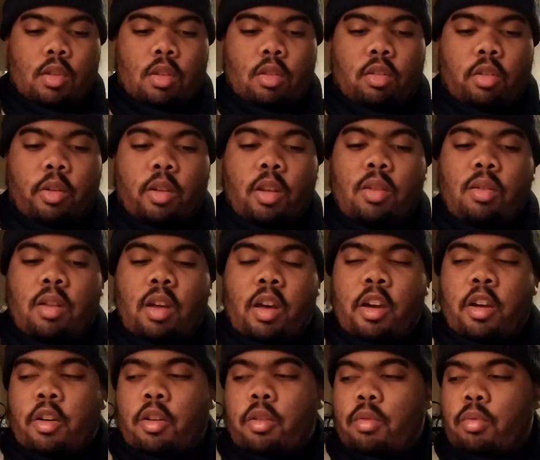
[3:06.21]
So this
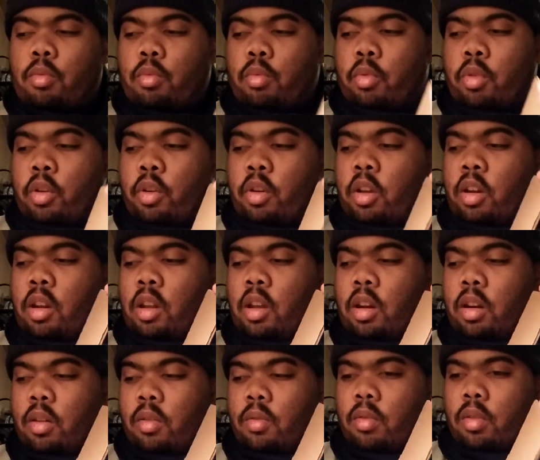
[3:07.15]
layer, we're gonna
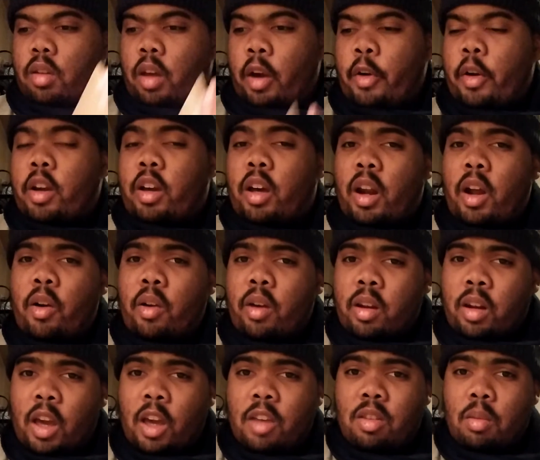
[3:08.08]
need, I already cut
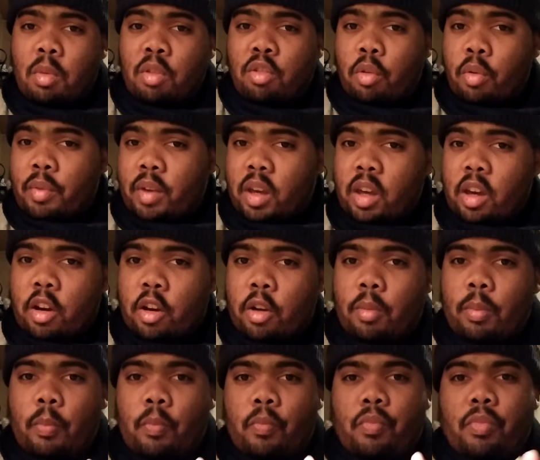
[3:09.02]
out an ace image over
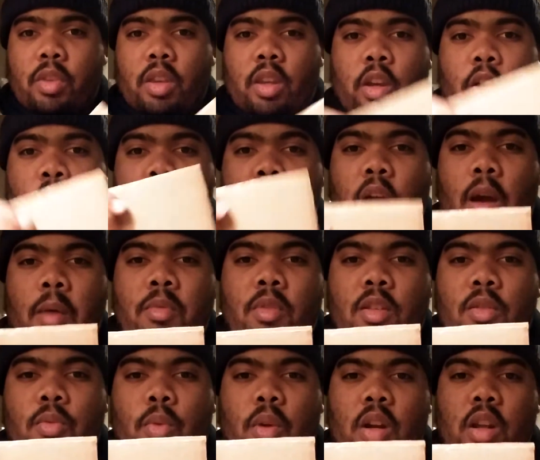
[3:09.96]
here. I already have
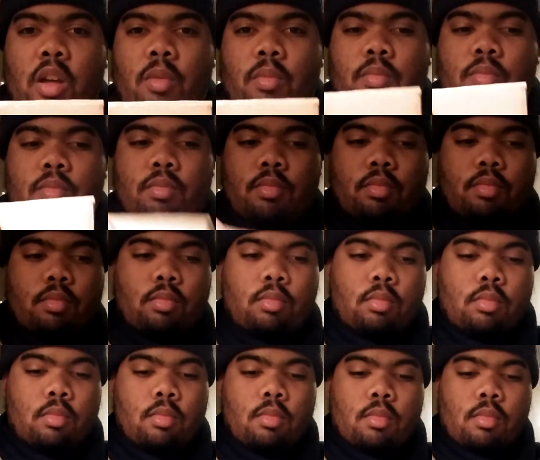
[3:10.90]
this ready.
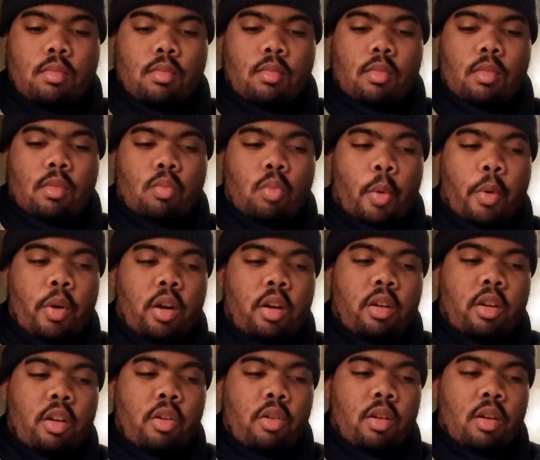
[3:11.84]
What we're
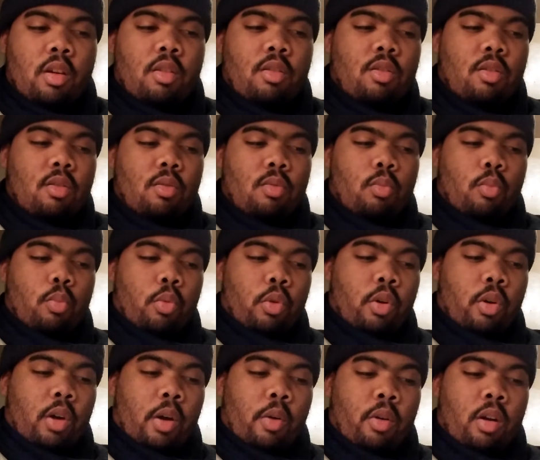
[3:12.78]
gonna do is,
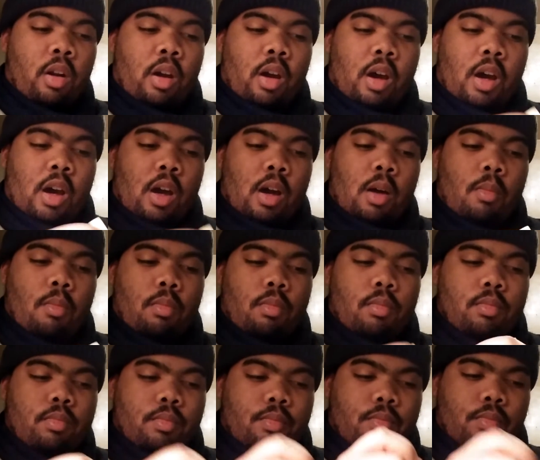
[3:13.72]
we're gonna
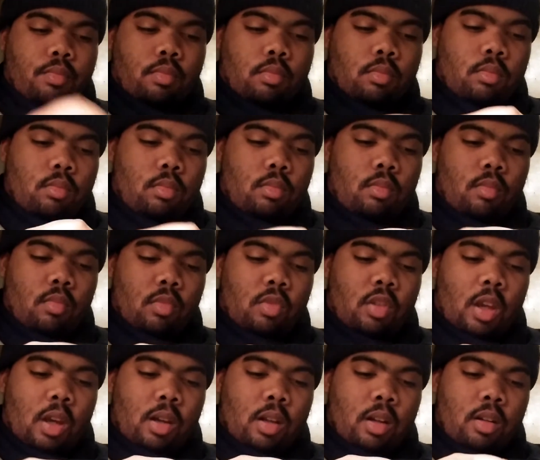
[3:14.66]

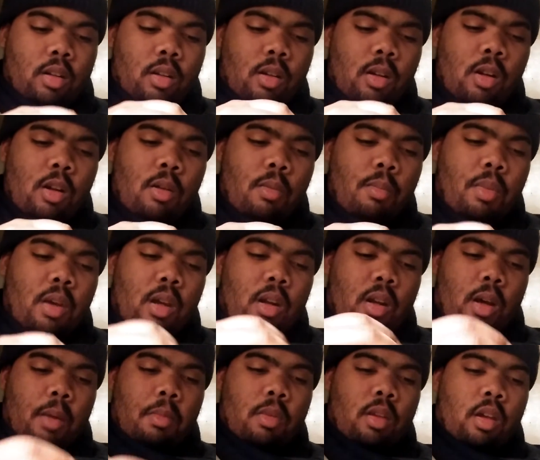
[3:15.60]
take a little
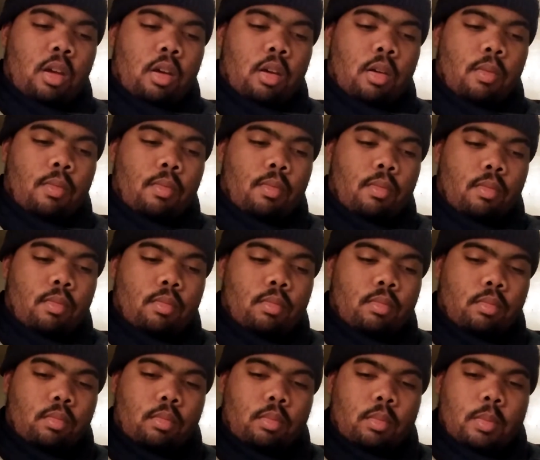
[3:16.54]
bit of the
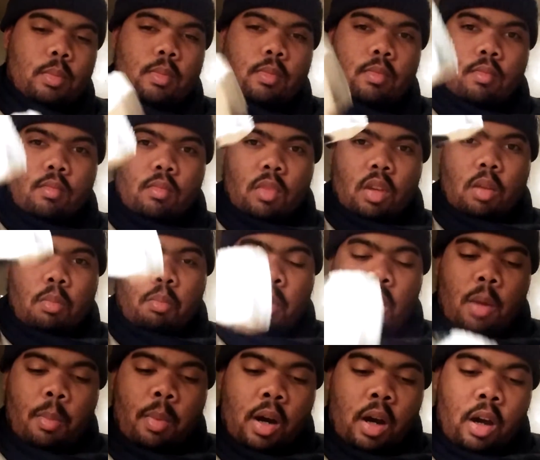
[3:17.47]

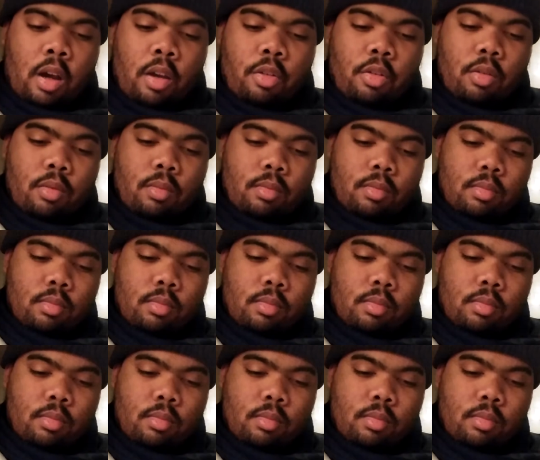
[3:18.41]
Mod Podge,